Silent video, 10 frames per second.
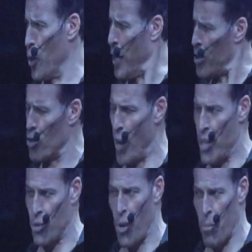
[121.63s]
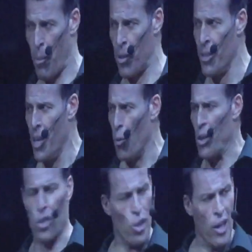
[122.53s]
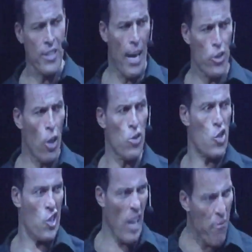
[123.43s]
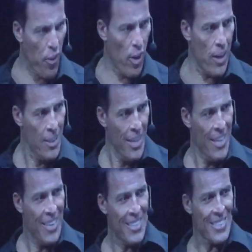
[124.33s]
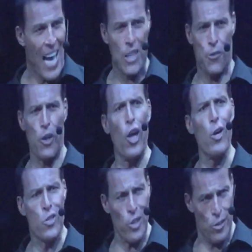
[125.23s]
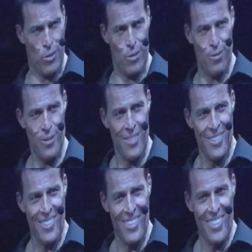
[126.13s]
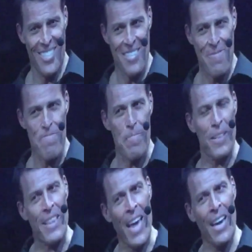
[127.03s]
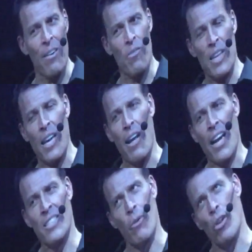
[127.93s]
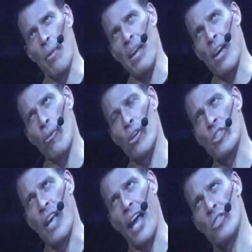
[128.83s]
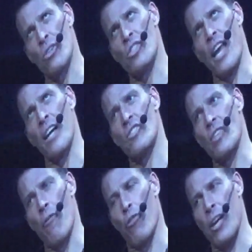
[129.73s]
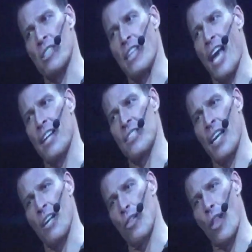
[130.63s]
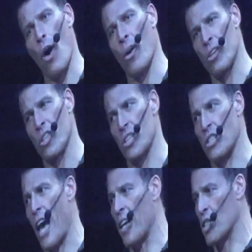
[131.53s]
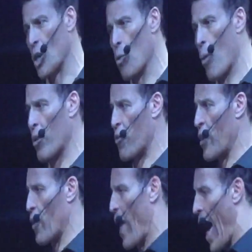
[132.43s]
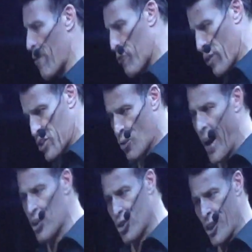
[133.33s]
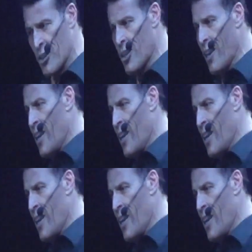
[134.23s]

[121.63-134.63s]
only get stressed, remember? We sure as hell don't suffer. That's for losers. But then I said, well, let me hear what you're saying. So you're saying a suffering state is any low energy state. So what would fill that? Frustration,